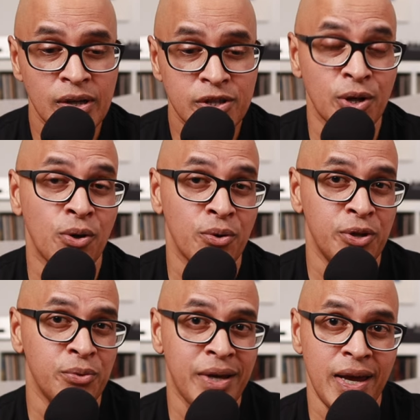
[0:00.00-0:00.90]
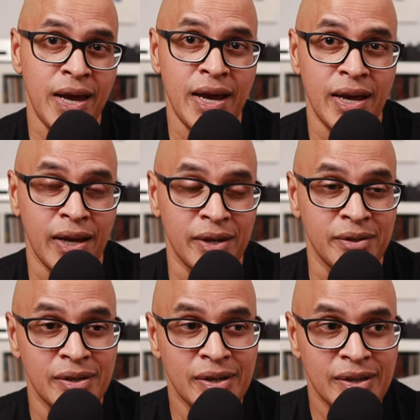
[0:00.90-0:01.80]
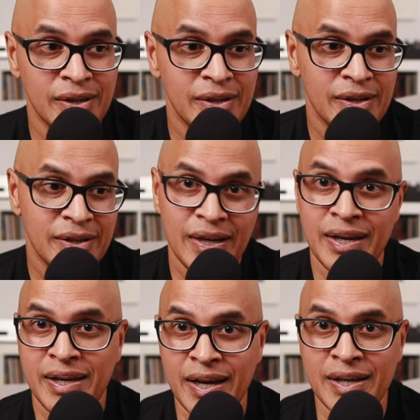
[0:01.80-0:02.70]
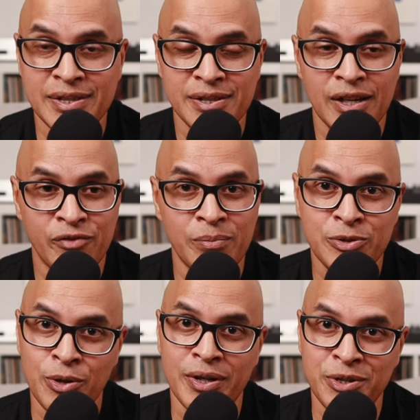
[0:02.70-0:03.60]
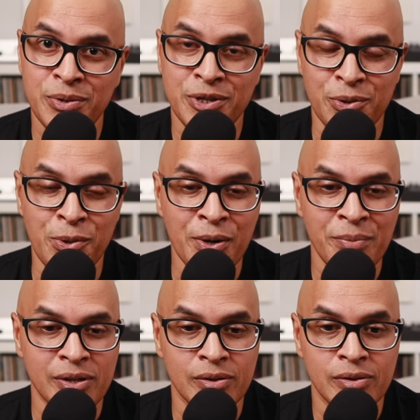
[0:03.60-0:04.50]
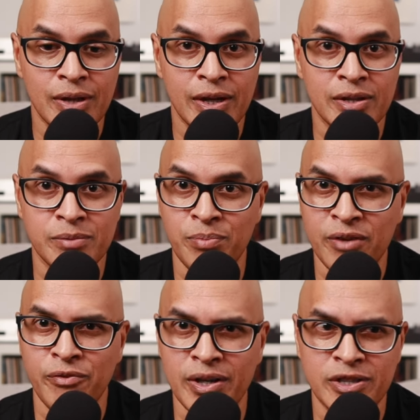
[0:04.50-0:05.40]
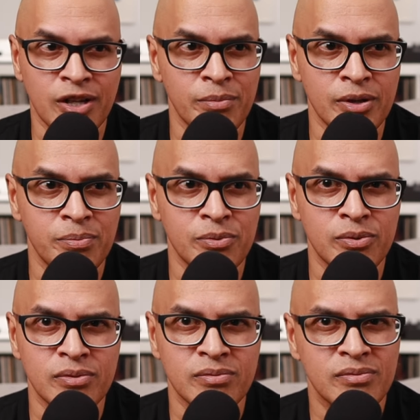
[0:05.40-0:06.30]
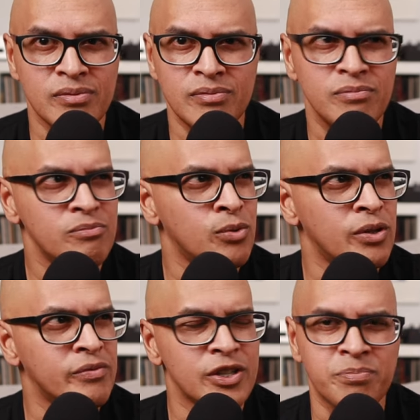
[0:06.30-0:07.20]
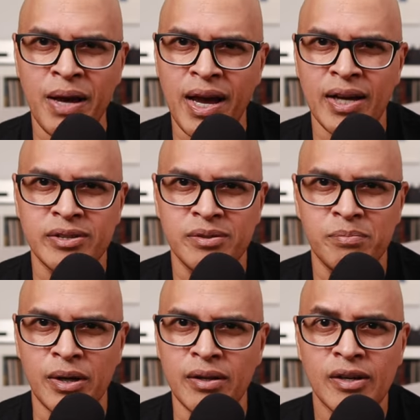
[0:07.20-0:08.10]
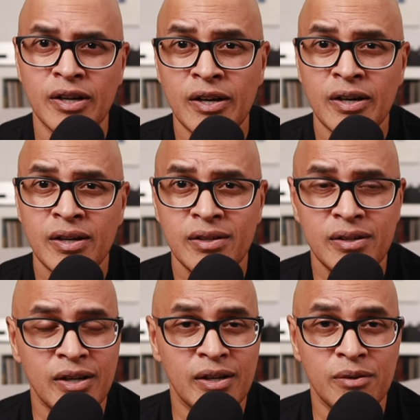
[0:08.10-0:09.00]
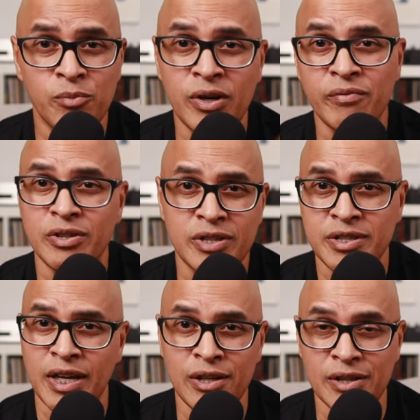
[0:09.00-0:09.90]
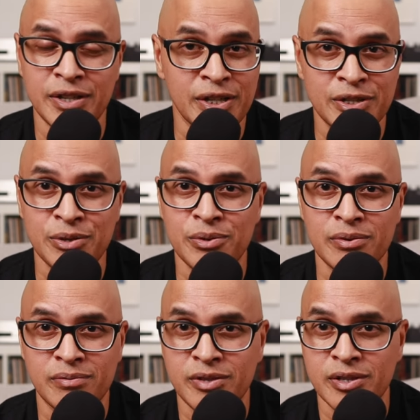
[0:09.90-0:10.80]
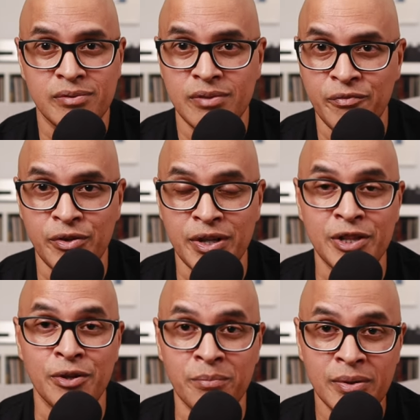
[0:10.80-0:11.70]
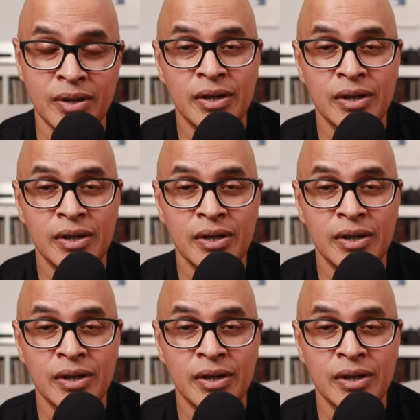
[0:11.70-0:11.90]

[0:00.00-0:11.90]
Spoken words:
So you can, I guess, if I'm trying to twist your arm here, like because Black Friday's coming up or would have just passed, but whenever there's a sale on these or just if you need them,